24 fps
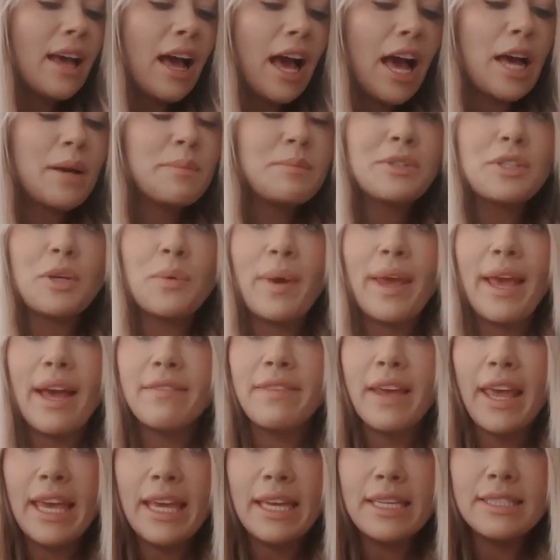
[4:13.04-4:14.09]
Um, so we have
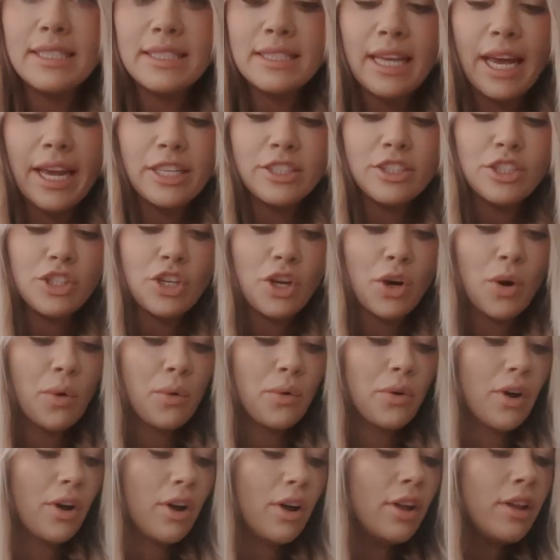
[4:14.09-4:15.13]
eight designs
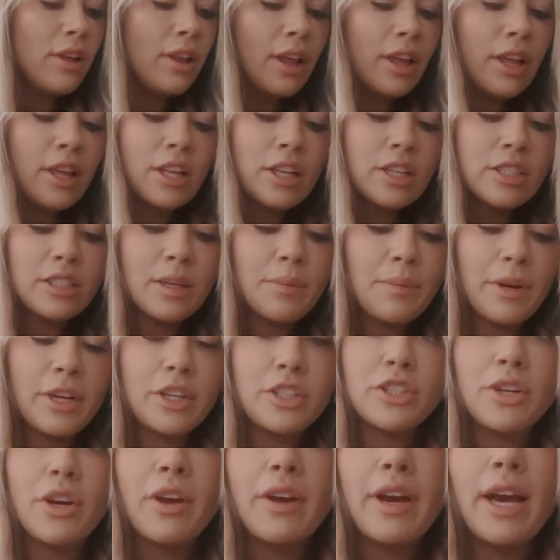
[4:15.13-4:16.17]
total. So I'm gonna
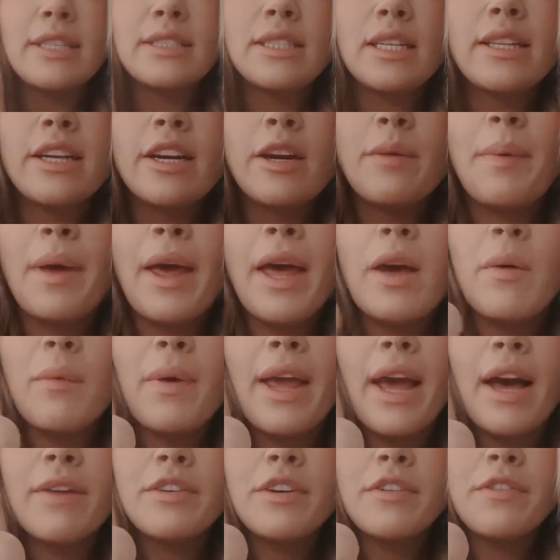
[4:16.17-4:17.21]
show you guys a little bit. We
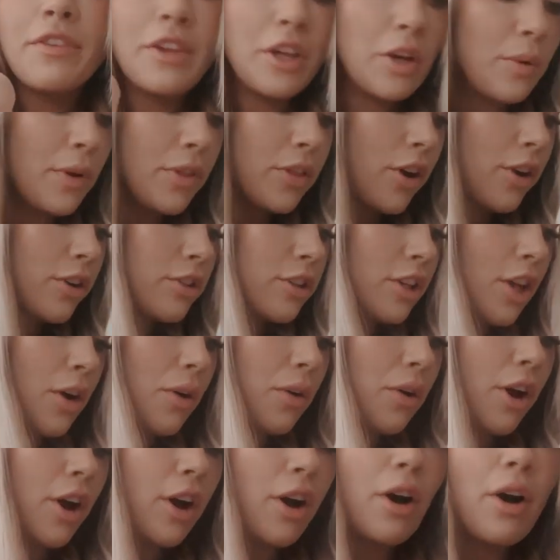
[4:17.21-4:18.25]
have a few with our
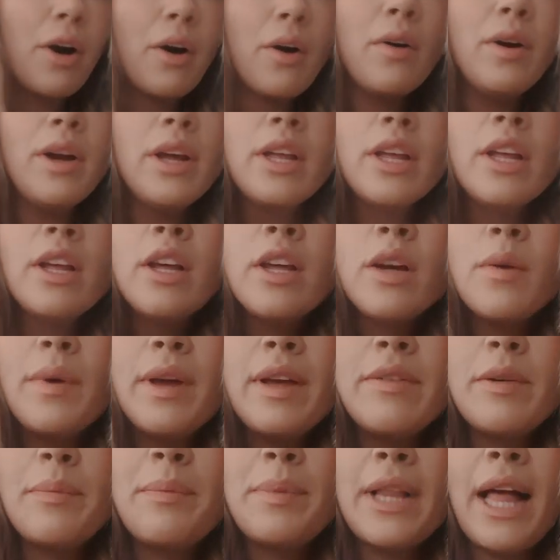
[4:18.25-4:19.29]
logo. We
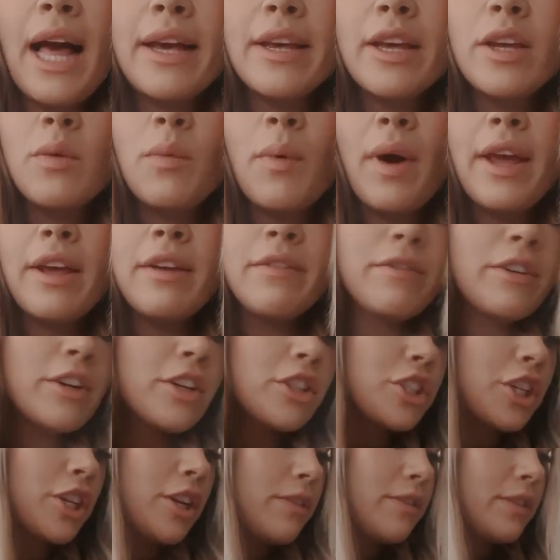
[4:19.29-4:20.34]
have a black and white
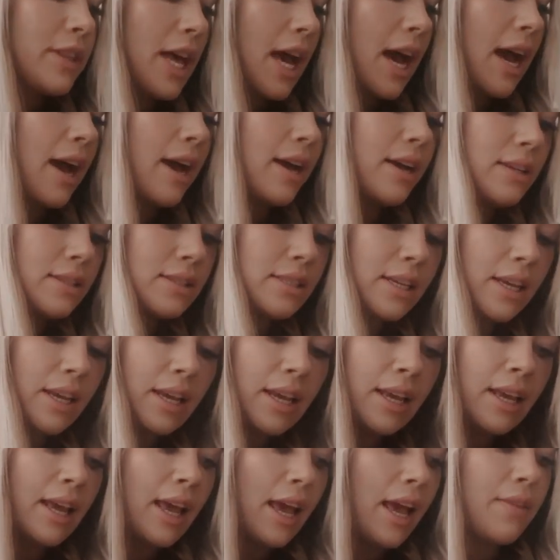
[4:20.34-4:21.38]
version of that.
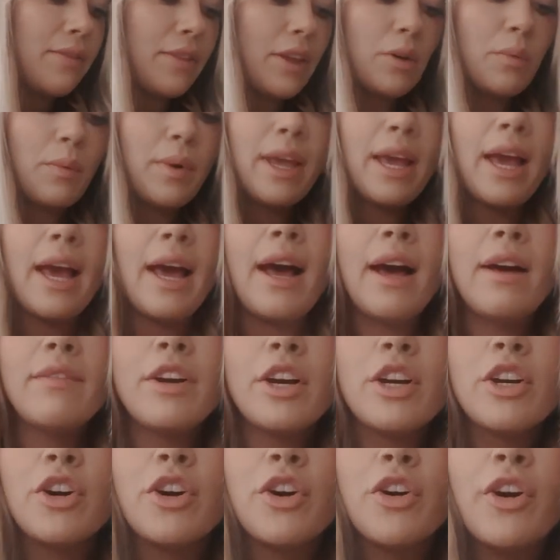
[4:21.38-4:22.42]
And then we have
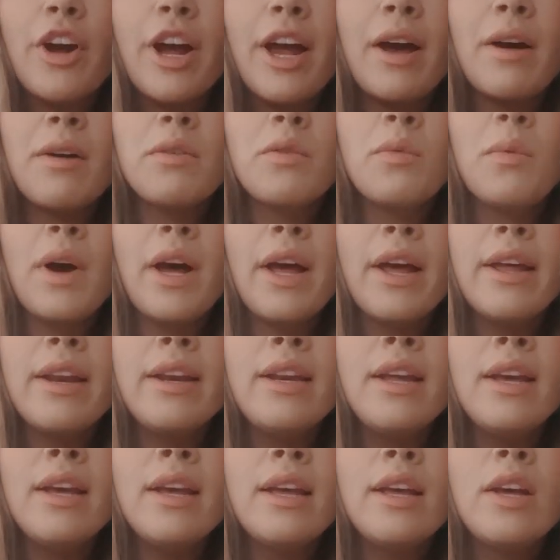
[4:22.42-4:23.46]
a crown
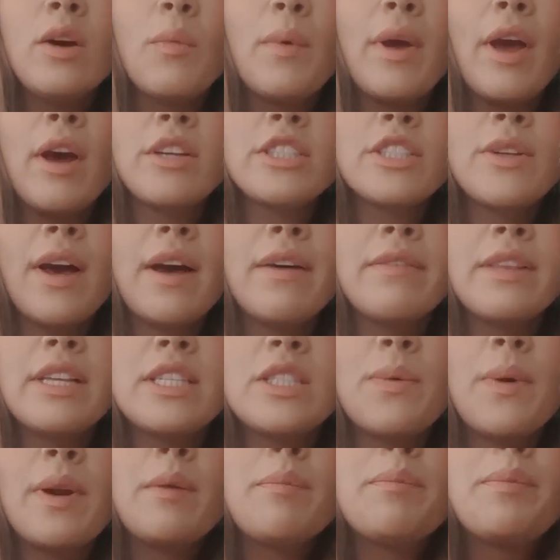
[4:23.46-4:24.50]
one. We also have
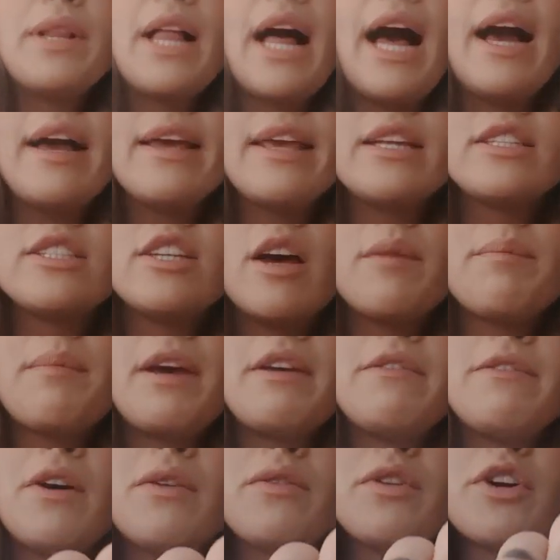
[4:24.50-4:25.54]
this one in black. It's on
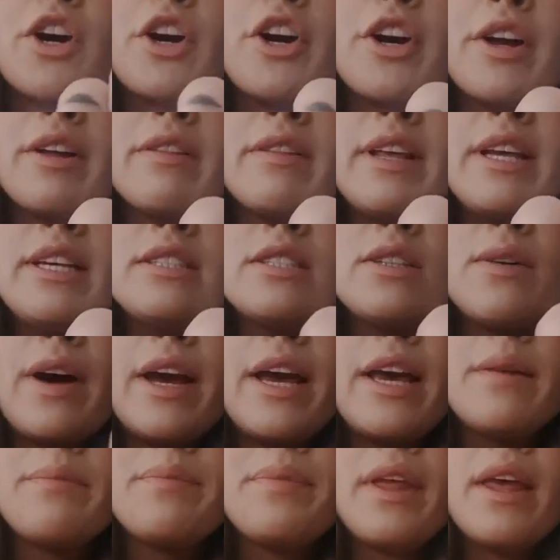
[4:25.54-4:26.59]
my phone currently, so
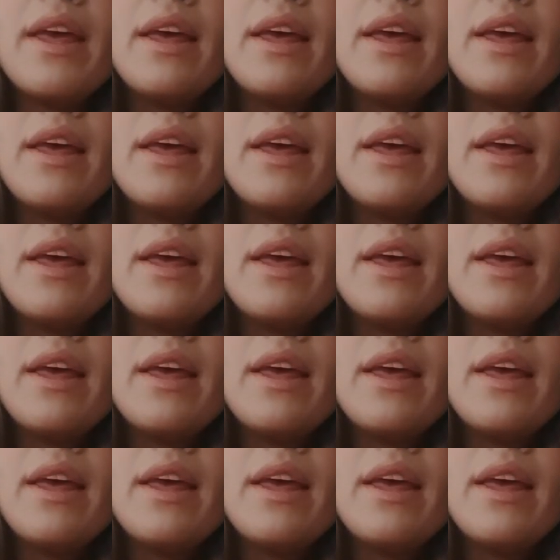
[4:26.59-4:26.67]
I